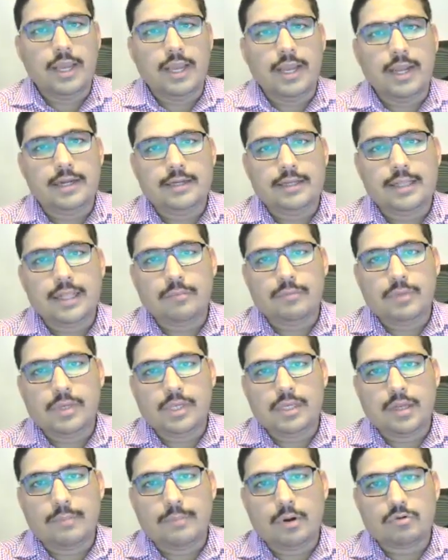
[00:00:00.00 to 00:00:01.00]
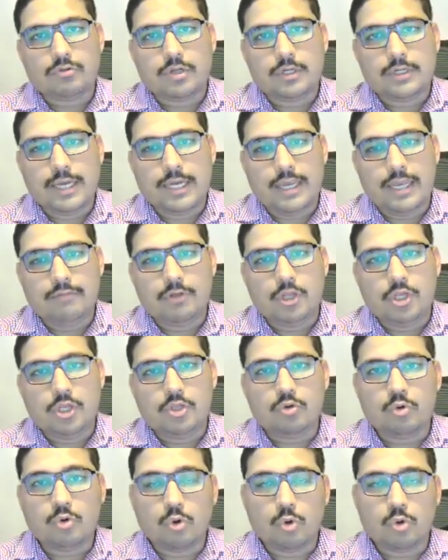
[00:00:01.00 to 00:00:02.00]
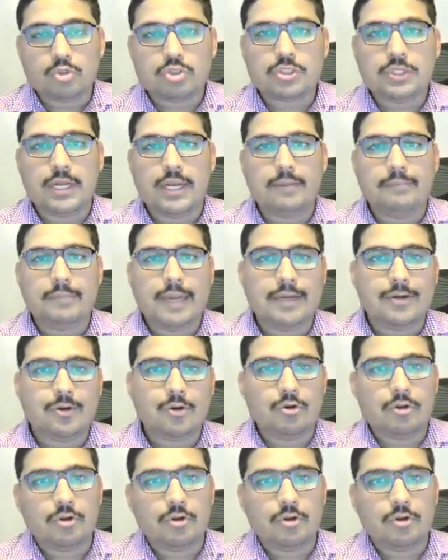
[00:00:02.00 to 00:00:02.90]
And tell me about the time when you coached and mentored